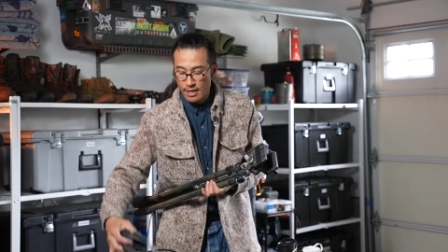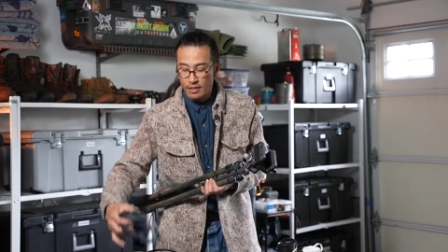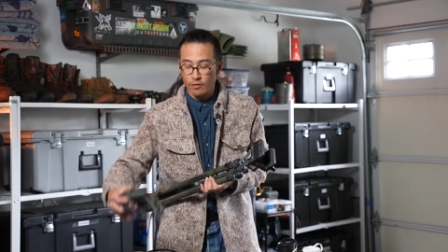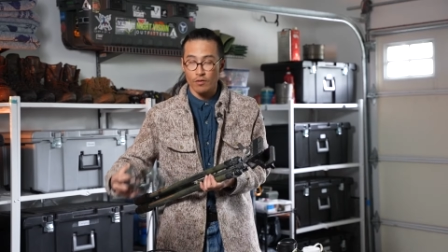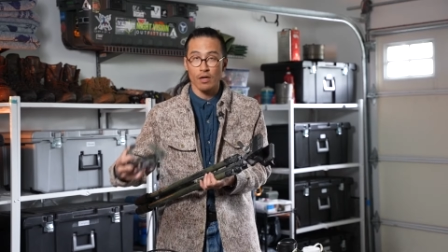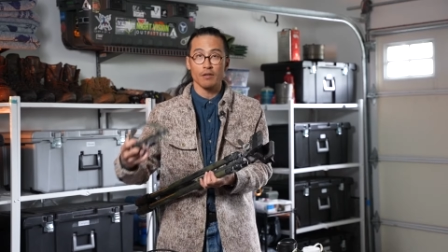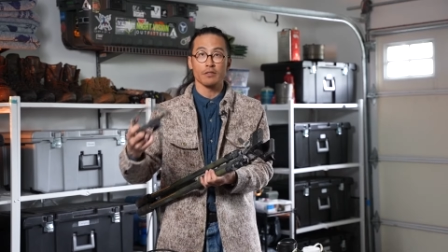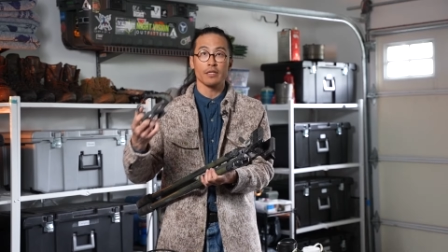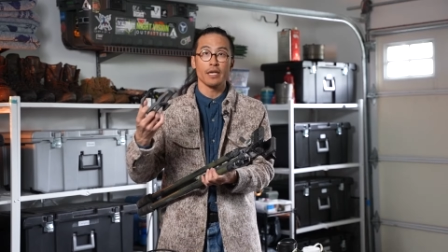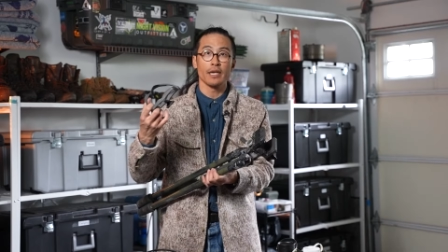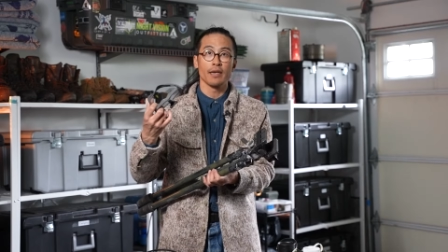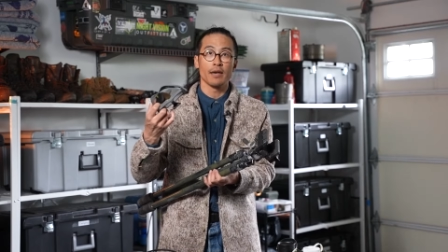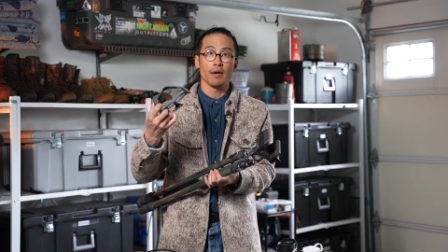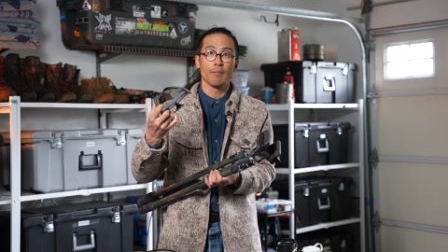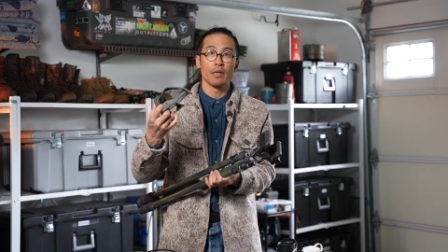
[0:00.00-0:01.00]

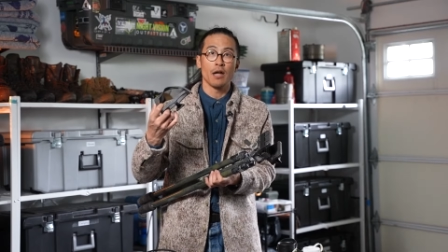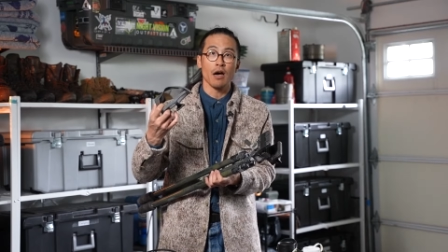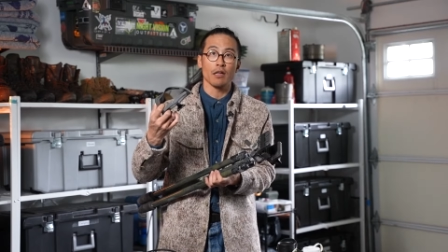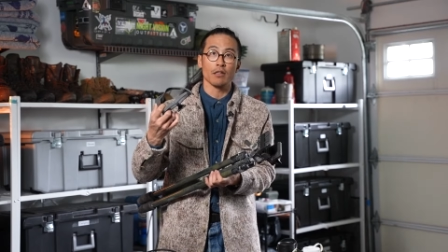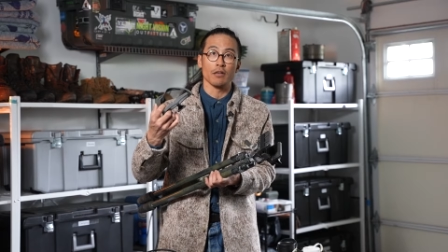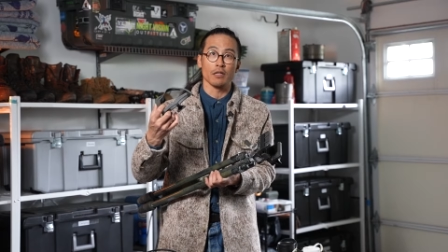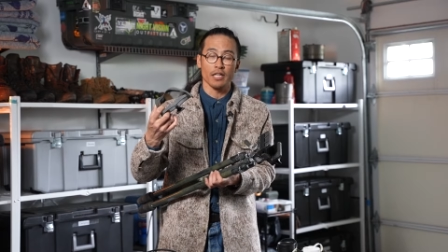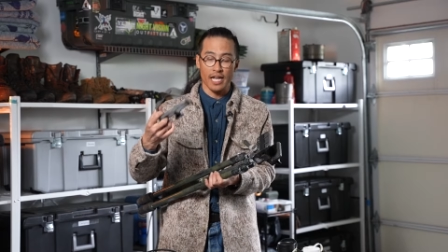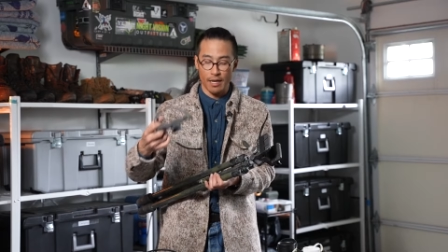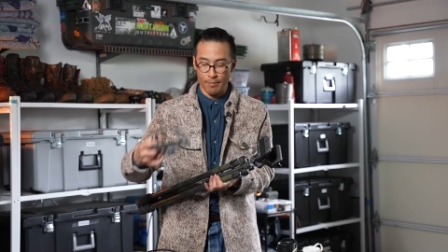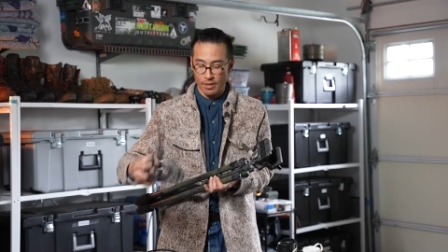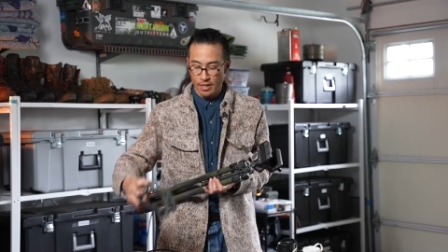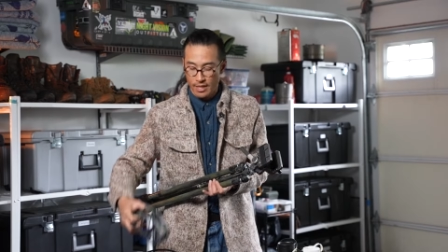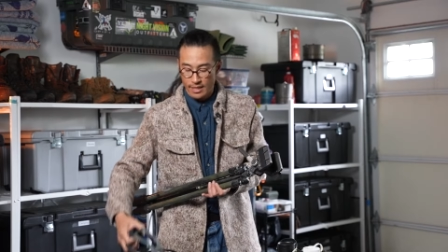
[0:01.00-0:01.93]
Swarovski binocular clamp.